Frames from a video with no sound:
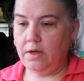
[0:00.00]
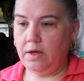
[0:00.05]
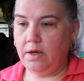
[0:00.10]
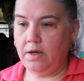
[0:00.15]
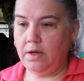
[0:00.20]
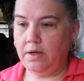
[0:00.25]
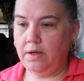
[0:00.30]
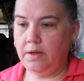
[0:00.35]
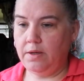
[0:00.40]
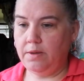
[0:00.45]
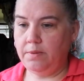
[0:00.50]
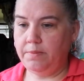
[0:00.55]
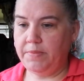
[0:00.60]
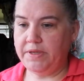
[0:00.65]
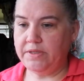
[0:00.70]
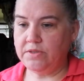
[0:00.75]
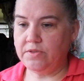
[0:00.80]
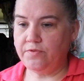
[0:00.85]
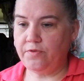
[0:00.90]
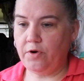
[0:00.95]
Um,
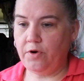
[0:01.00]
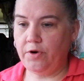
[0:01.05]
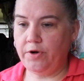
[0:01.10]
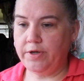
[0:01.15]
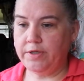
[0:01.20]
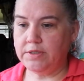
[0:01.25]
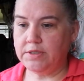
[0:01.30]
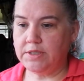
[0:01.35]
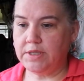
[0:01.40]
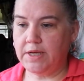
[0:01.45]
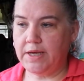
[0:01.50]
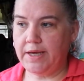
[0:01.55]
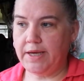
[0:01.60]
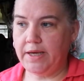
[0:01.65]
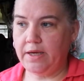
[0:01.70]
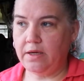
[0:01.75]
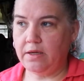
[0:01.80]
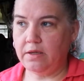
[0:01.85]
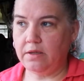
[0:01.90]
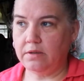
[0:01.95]
as far as
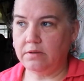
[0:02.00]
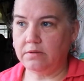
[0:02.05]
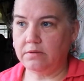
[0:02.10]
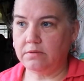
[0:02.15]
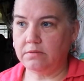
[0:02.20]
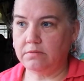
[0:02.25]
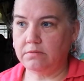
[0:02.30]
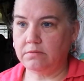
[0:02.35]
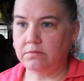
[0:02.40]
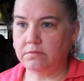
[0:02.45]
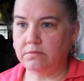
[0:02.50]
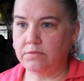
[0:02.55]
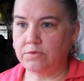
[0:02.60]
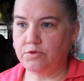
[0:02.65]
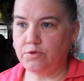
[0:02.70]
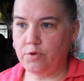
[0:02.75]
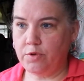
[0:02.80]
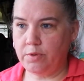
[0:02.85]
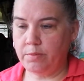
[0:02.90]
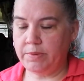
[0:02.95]
like
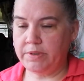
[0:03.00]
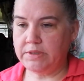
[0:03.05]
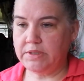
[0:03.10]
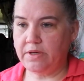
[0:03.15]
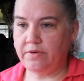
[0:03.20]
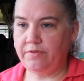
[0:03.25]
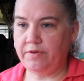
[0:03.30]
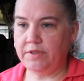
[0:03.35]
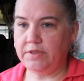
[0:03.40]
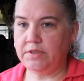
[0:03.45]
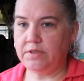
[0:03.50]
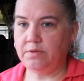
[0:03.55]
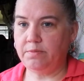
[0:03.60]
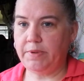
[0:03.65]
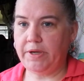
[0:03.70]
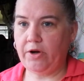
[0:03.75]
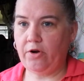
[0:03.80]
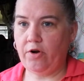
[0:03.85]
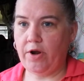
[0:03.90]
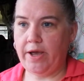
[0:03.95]
throwing myself into
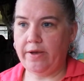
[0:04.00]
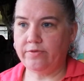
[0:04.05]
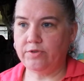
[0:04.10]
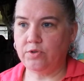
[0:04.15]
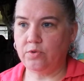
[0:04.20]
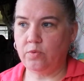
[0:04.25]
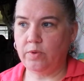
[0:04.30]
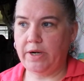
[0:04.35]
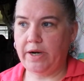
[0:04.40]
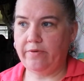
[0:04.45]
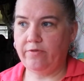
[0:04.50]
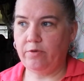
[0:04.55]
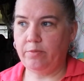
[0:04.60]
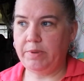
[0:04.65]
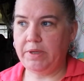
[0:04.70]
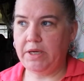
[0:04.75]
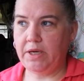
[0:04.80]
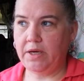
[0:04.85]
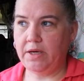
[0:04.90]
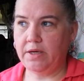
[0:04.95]
my crafts or whatever,
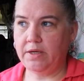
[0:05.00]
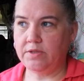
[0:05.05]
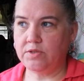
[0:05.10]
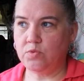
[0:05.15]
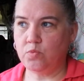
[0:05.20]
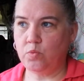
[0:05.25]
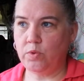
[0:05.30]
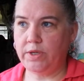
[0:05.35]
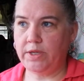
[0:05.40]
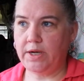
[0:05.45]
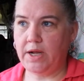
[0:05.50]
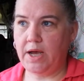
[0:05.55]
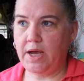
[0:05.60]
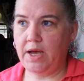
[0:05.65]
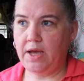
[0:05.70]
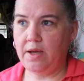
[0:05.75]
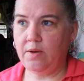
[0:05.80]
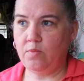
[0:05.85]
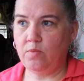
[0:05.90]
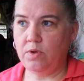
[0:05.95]
because when
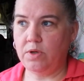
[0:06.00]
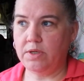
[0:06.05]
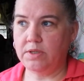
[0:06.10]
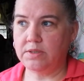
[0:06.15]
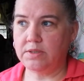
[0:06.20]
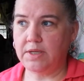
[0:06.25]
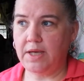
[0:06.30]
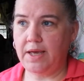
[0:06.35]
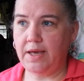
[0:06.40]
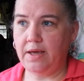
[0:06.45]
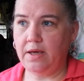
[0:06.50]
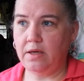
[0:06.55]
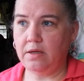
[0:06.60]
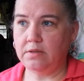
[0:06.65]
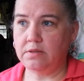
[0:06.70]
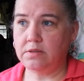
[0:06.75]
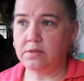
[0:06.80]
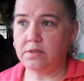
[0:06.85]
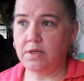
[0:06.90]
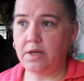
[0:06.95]
I was a
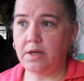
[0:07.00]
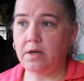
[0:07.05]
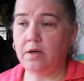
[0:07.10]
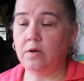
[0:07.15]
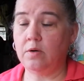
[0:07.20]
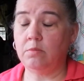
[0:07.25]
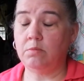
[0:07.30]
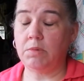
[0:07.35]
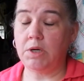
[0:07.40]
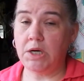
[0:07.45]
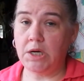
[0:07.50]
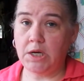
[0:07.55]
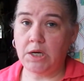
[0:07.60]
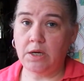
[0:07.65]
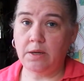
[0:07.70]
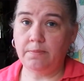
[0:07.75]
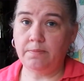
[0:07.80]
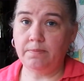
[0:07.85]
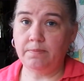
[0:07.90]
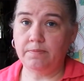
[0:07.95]
stay-at-home
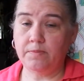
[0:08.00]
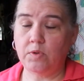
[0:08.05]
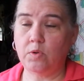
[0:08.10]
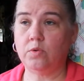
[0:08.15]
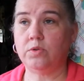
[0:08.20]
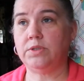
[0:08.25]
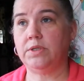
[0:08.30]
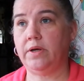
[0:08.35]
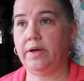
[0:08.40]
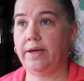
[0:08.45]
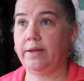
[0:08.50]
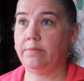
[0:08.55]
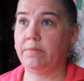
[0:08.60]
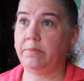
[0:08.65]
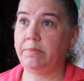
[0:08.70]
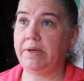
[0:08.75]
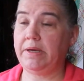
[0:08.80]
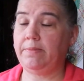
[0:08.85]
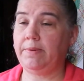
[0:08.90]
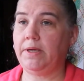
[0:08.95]
mom, of course now I had my
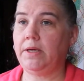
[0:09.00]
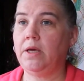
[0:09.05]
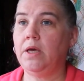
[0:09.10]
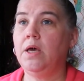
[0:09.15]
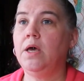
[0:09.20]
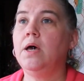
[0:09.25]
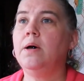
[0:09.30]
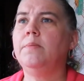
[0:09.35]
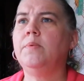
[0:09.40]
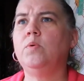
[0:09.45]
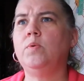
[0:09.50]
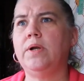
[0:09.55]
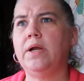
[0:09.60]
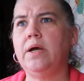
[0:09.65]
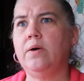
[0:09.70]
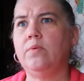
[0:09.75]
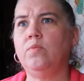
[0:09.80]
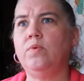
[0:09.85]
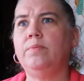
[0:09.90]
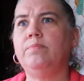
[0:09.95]
baby, but when
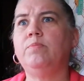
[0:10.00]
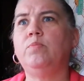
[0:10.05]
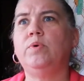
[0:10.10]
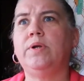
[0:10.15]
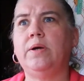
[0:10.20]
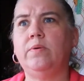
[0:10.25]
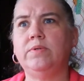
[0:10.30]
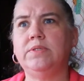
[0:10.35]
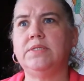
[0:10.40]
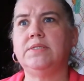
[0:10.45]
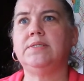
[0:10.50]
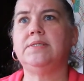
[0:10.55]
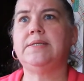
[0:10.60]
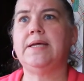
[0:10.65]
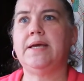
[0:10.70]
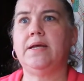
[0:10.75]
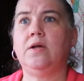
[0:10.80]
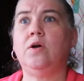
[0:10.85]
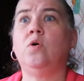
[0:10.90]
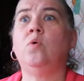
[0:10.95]
I when, when I was a
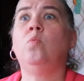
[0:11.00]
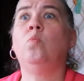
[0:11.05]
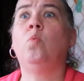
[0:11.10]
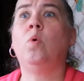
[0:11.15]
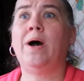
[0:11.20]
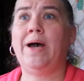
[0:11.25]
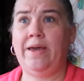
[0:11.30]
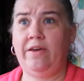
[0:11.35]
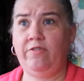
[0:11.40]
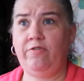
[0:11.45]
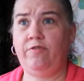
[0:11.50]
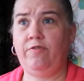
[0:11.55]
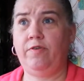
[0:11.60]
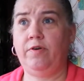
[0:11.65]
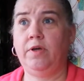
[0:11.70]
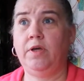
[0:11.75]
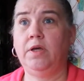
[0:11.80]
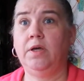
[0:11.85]
stay-at-home wife